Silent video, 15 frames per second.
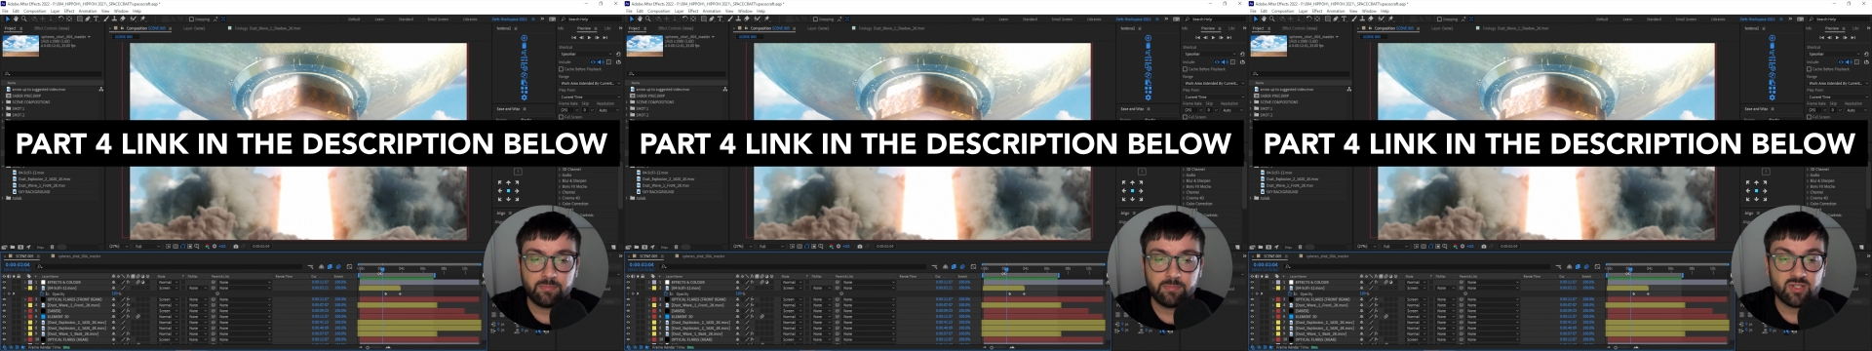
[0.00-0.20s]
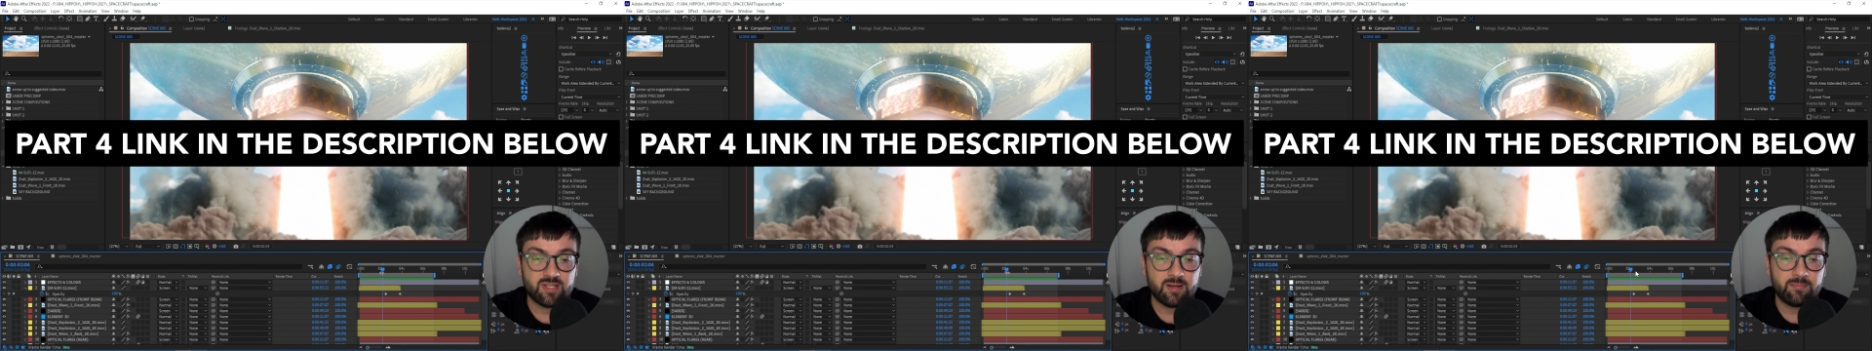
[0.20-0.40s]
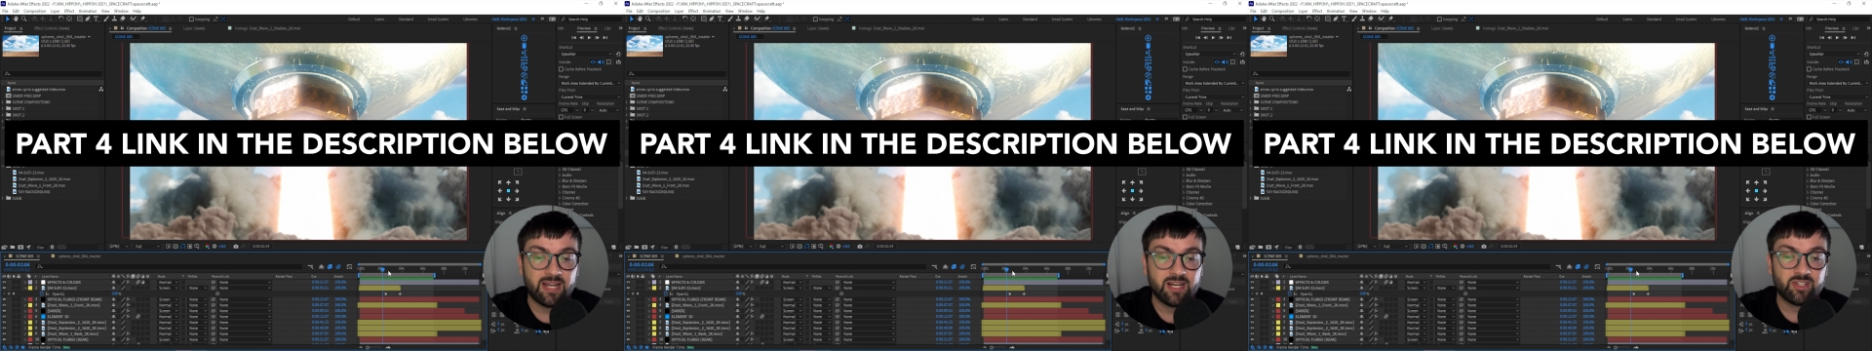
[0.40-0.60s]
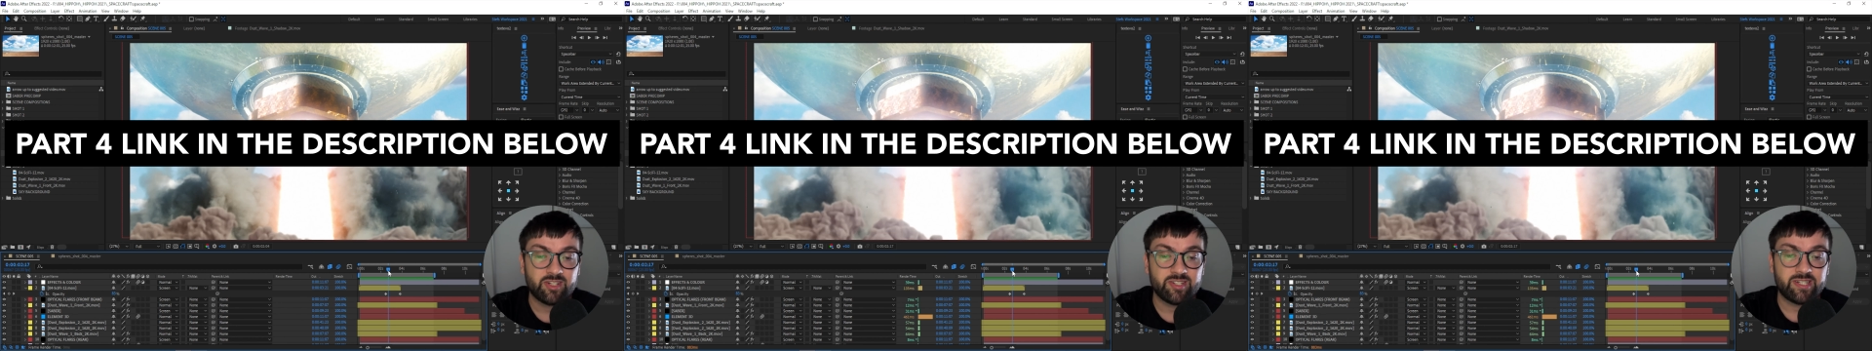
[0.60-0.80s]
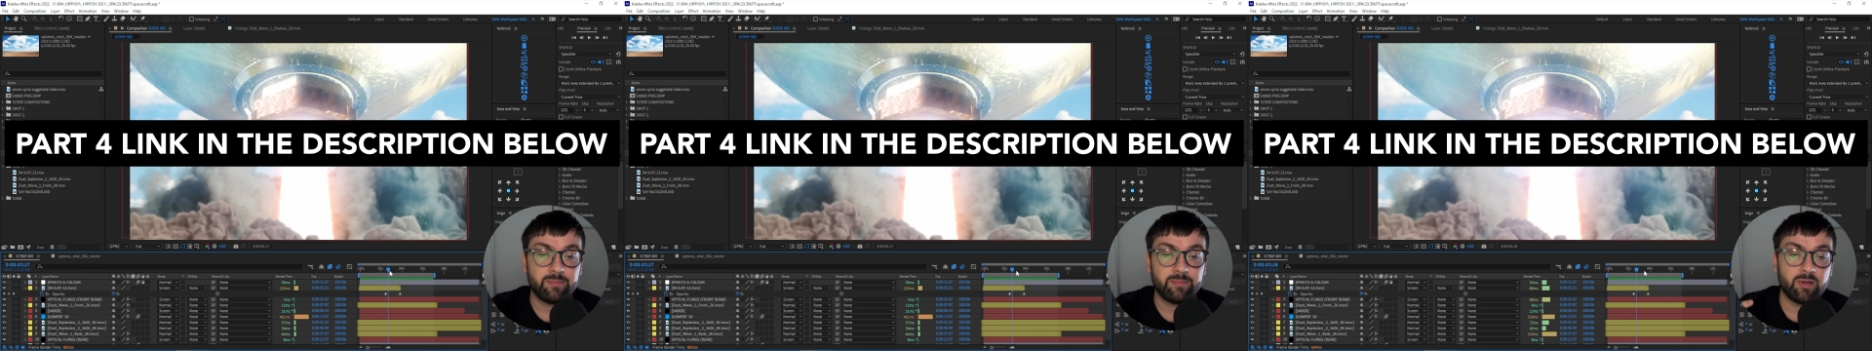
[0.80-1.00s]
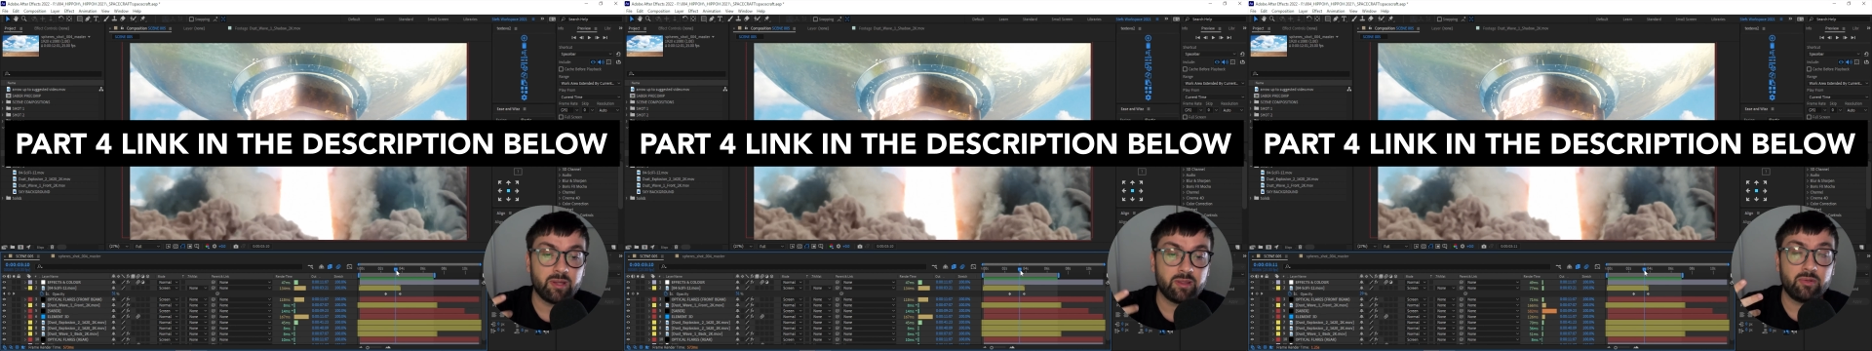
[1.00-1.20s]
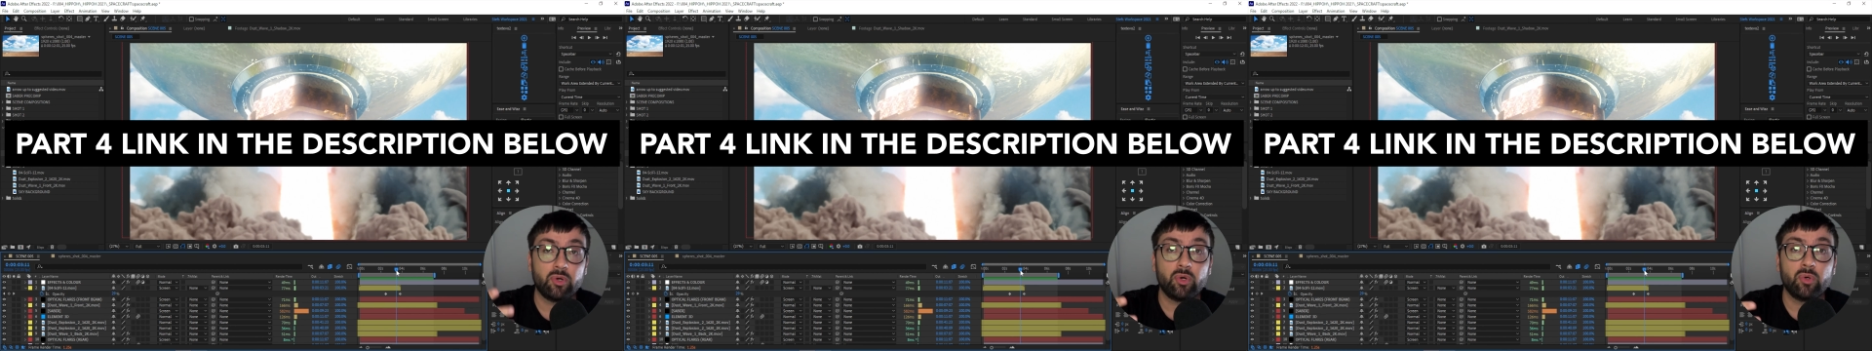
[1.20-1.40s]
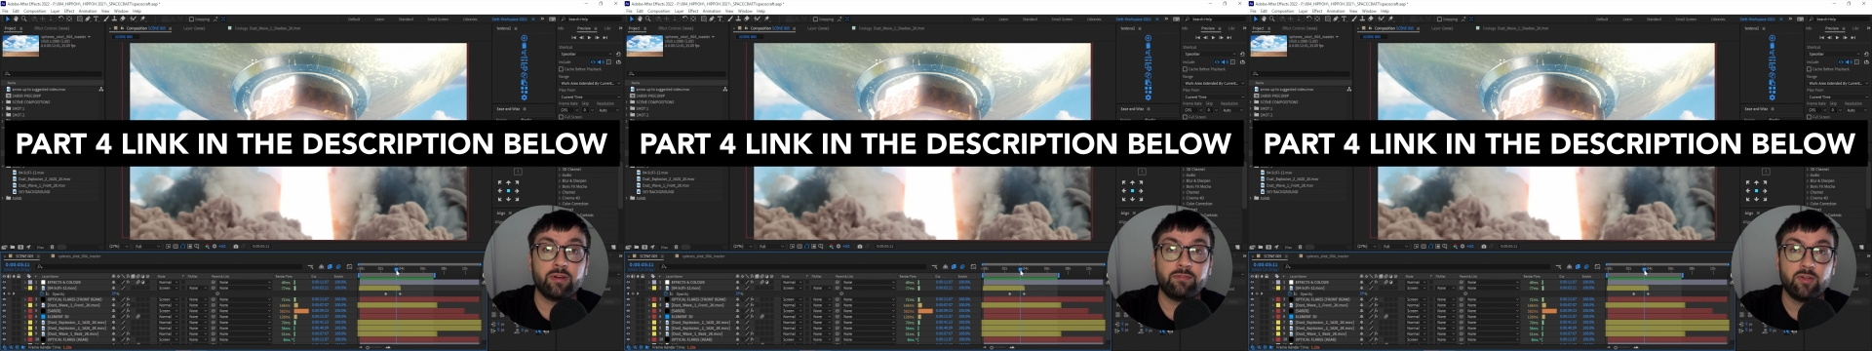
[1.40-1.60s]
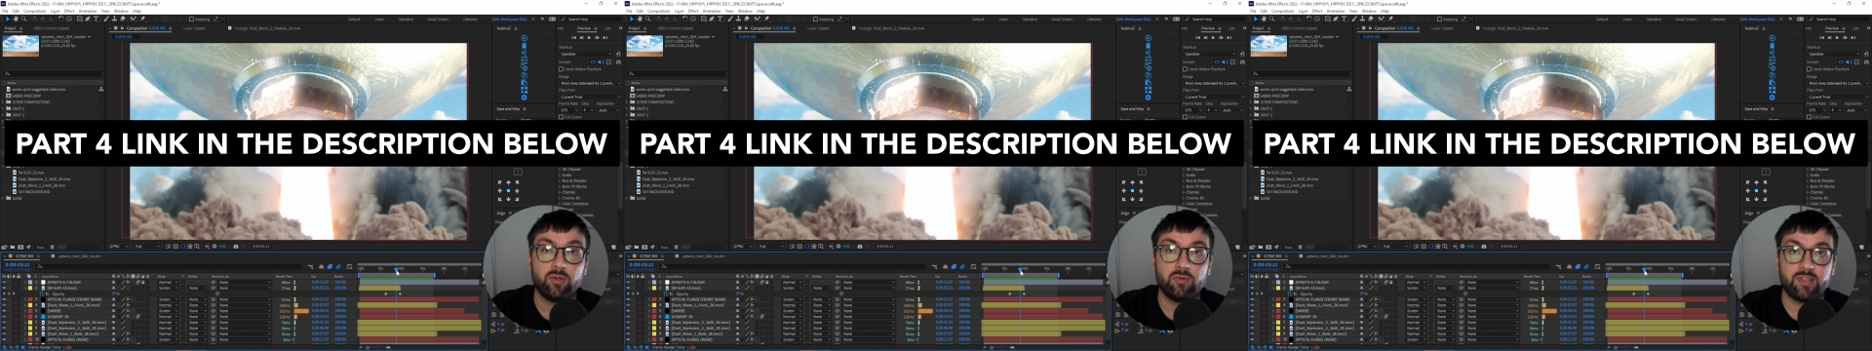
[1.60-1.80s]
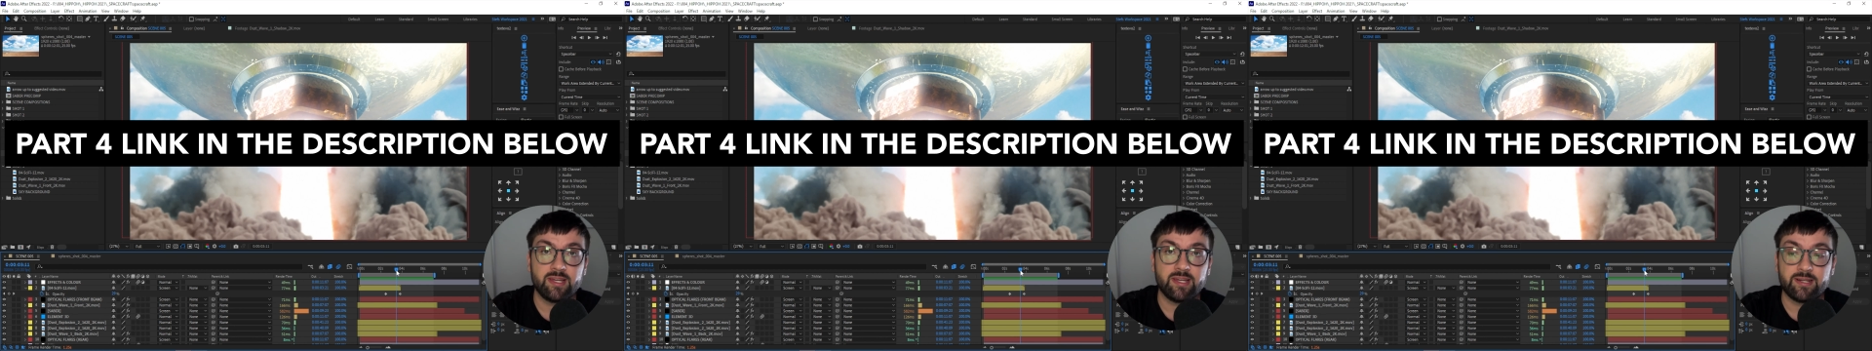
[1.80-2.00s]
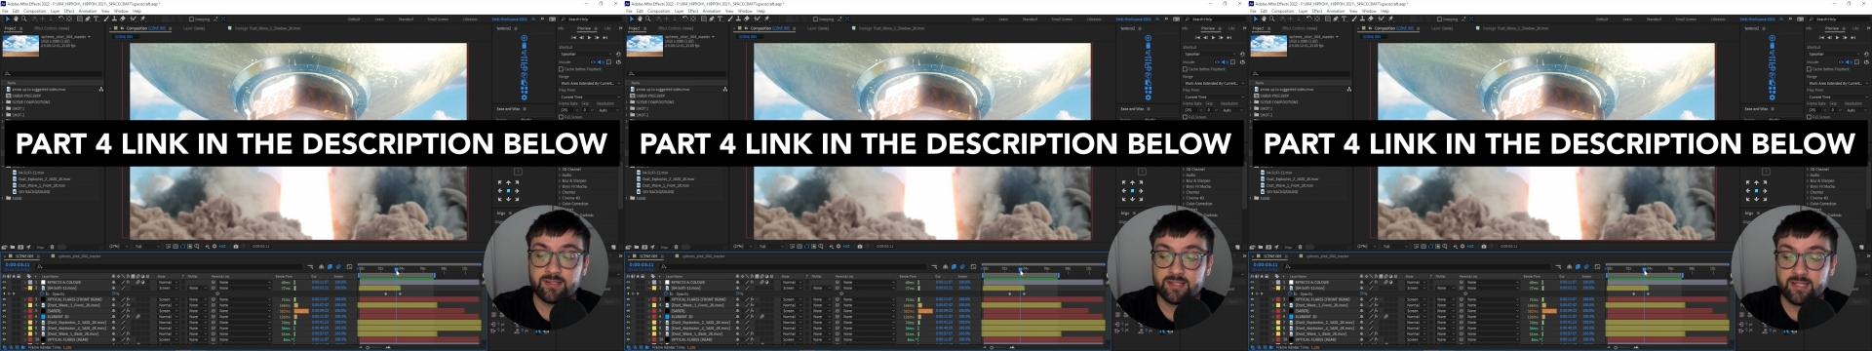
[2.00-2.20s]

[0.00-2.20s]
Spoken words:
because I might actually skip through a few things